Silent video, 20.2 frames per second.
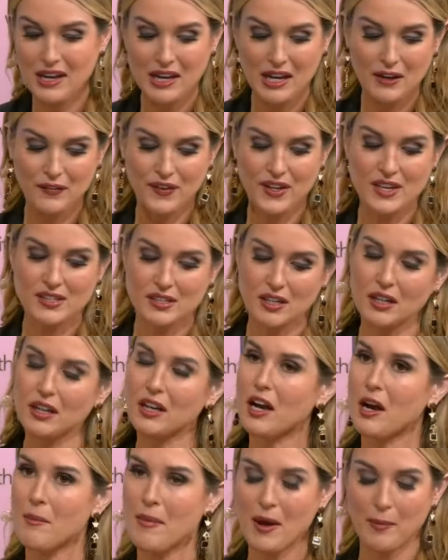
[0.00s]
If he's going to
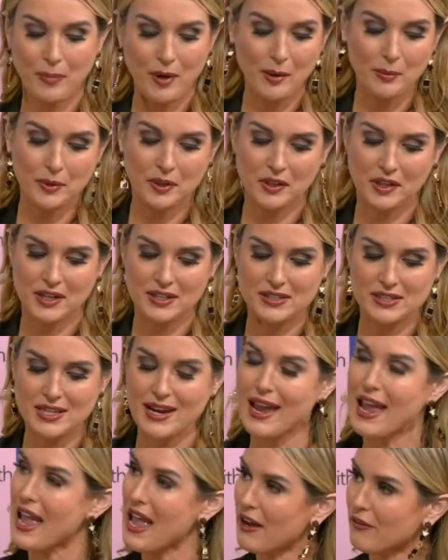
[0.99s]
come out publicly and
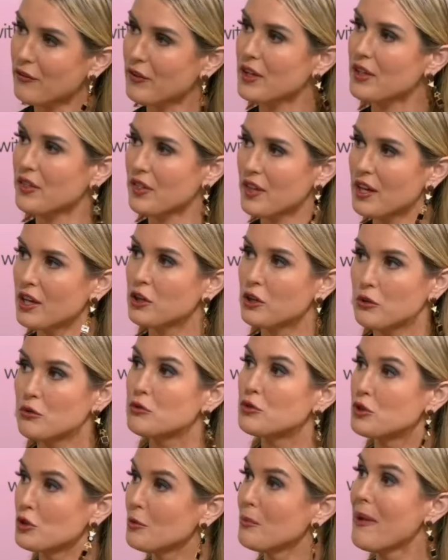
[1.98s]
say, everything you
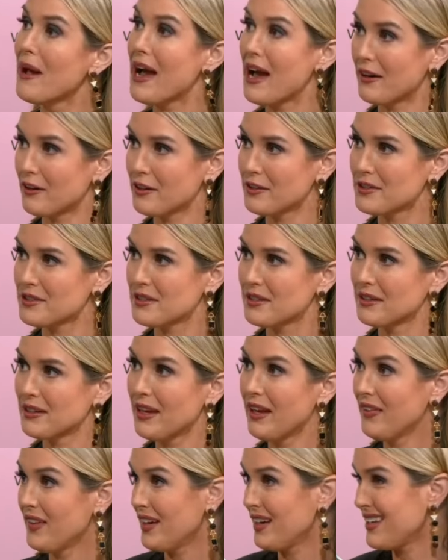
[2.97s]
do matters,
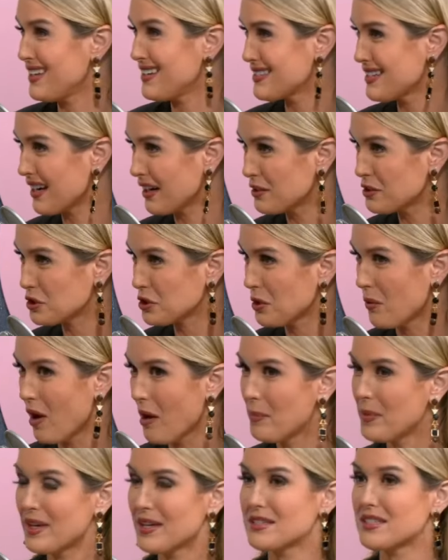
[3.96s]
and then he's not going to show up
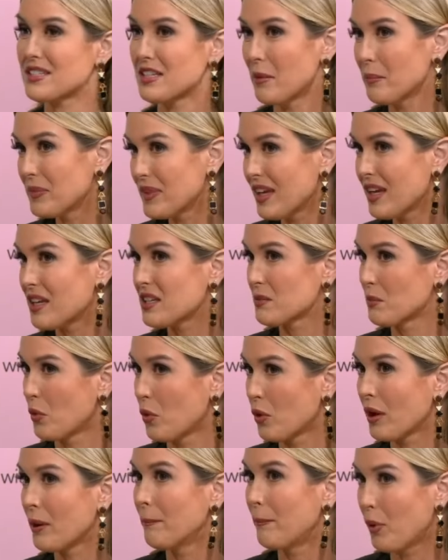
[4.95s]
because something is
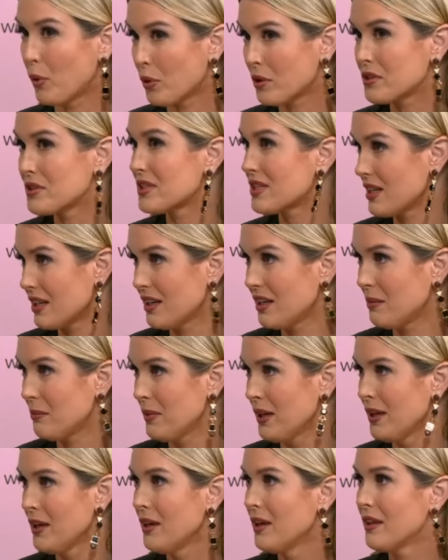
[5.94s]
more important to him
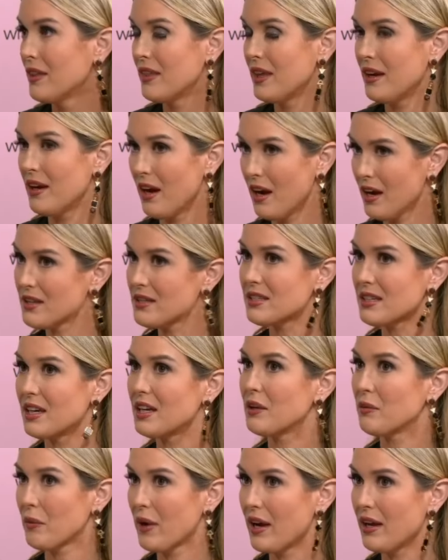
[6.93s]
than us
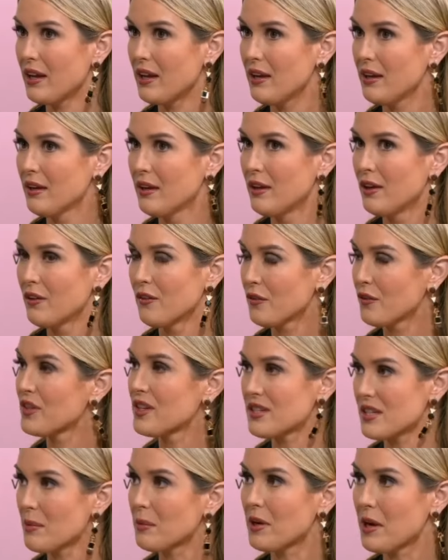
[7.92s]
getting ready for
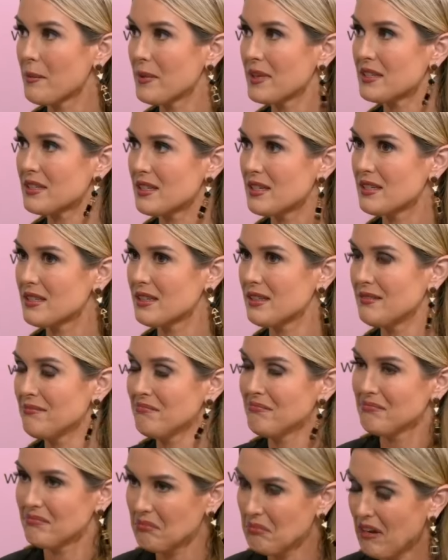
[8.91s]
this upcoming season,
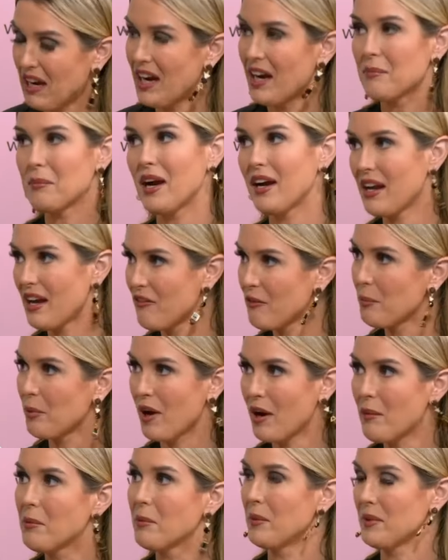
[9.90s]
I might have a
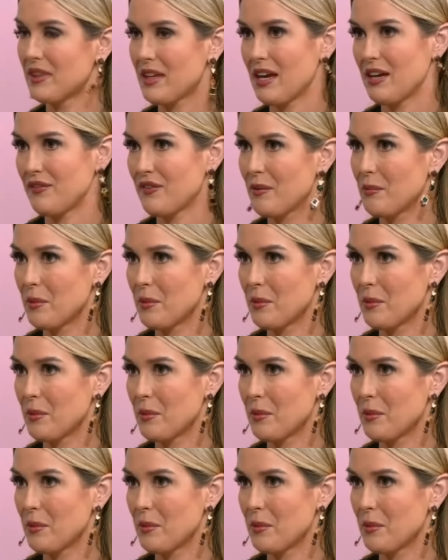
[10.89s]
problem with that if I'm